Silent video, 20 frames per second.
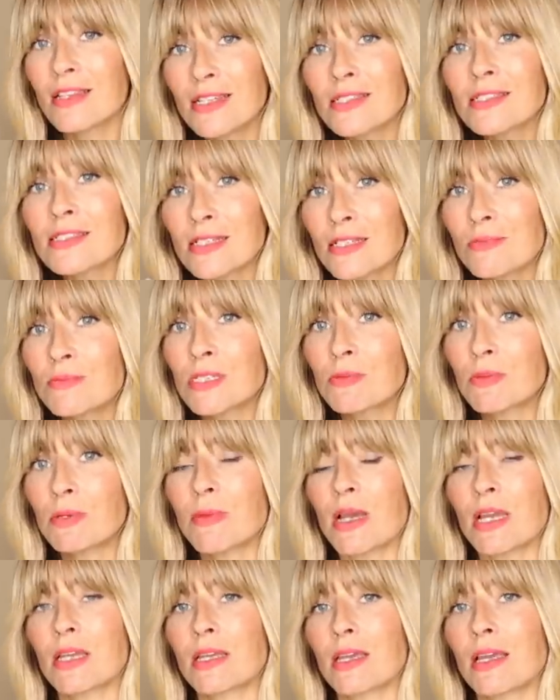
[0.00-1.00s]
This seems to be
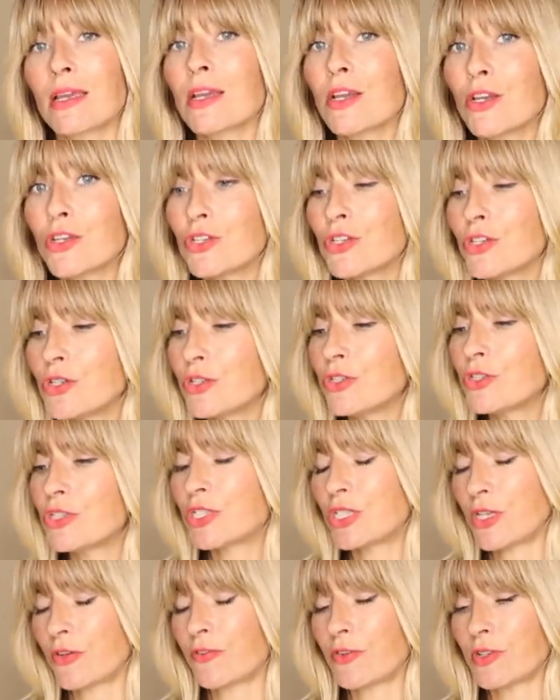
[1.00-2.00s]
making a
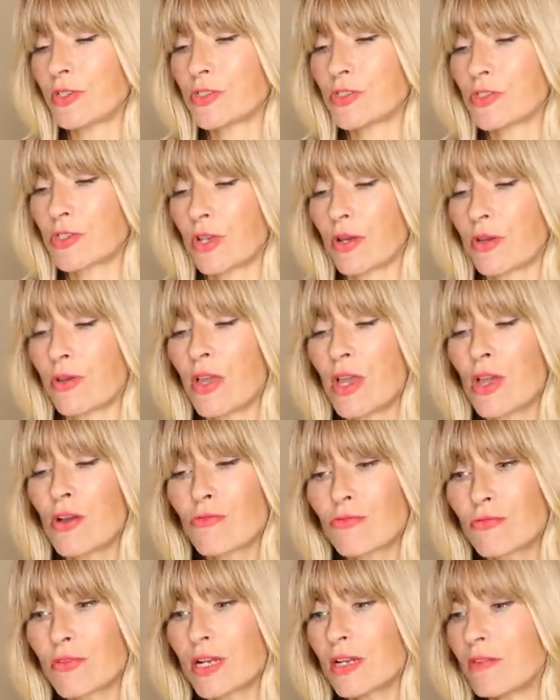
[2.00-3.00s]
huge difference, so
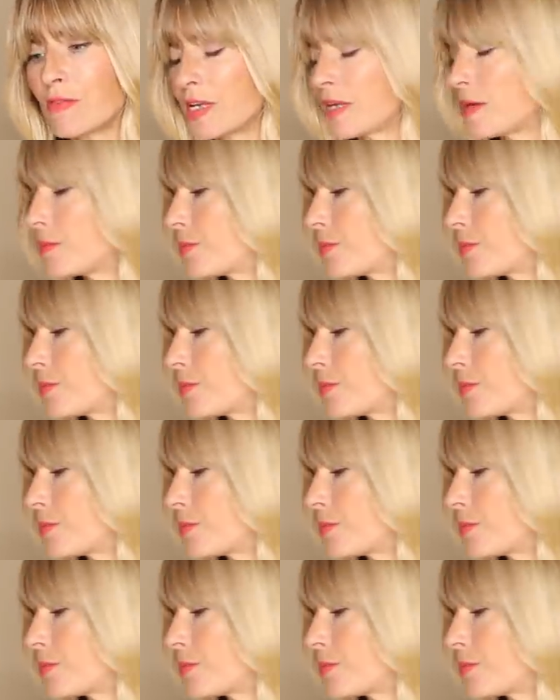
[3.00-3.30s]
really, really